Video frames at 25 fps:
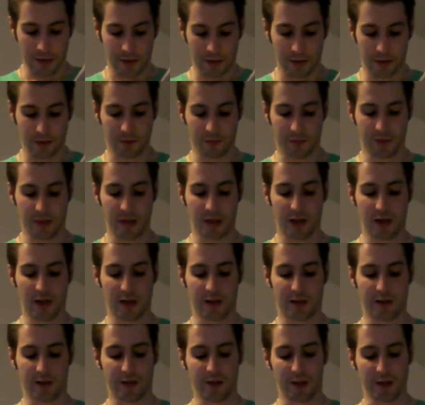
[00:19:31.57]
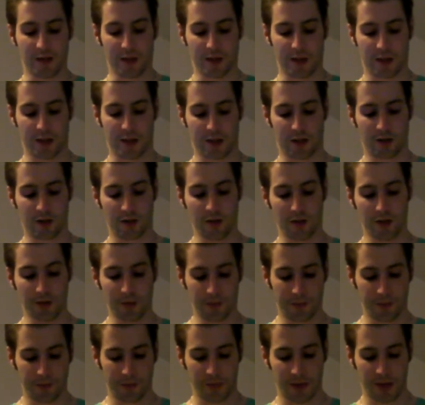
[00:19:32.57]
to be adhered
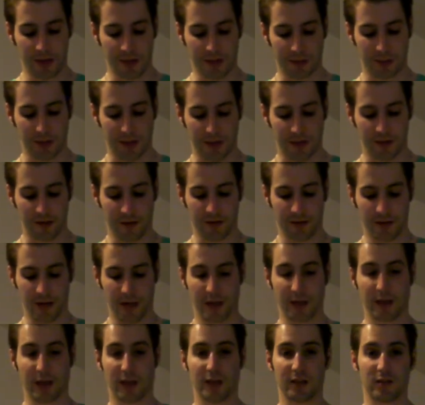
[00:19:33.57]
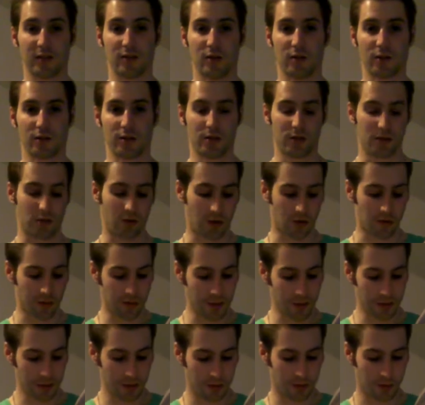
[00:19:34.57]
to, explaining that as Lord
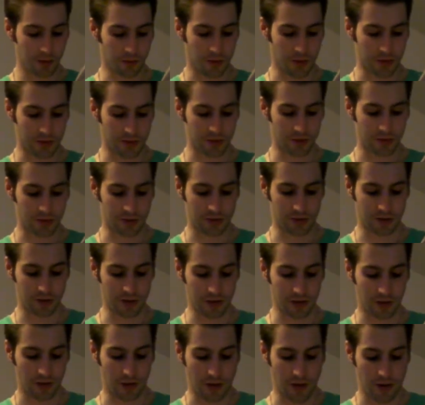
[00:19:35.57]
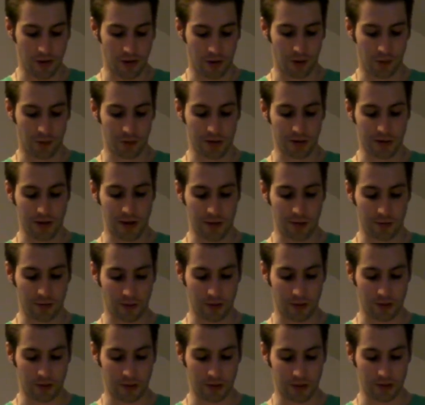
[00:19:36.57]
Godalming was to see all that was left
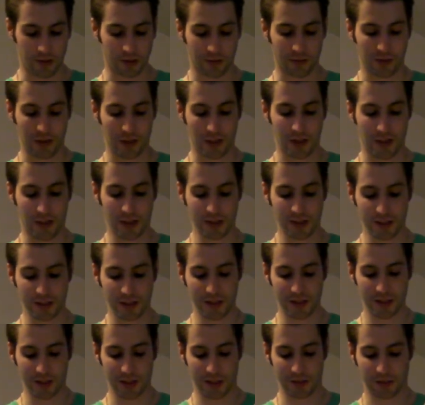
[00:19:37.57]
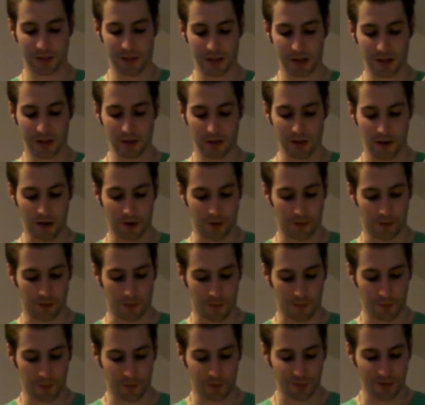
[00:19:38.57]
of his fiancée quite alone.
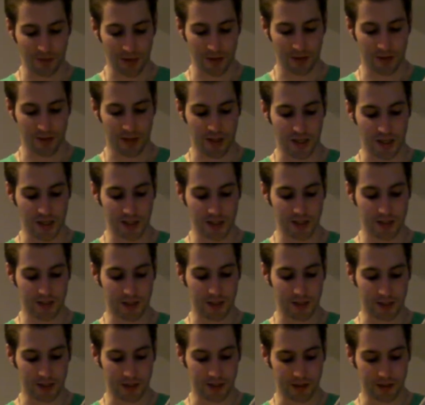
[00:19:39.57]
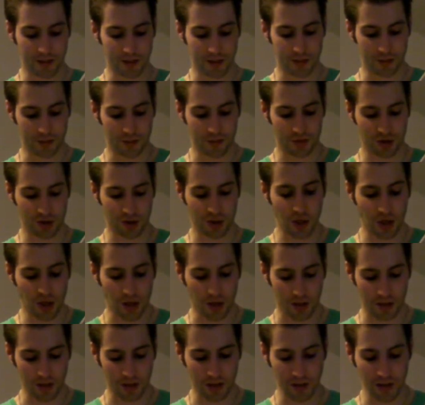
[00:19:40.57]
The undertaker seemed
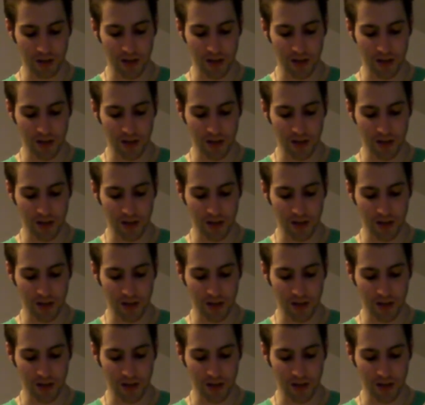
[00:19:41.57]
shocked